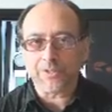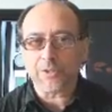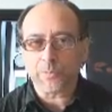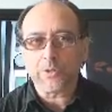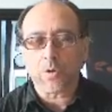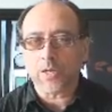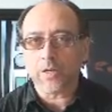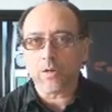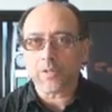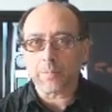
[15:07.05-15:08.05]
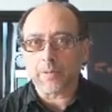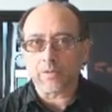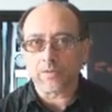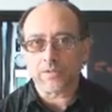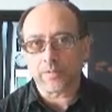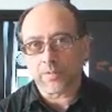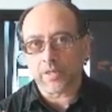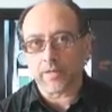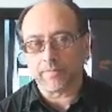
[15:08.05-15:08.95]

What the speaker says: This is, we're talking not about some kind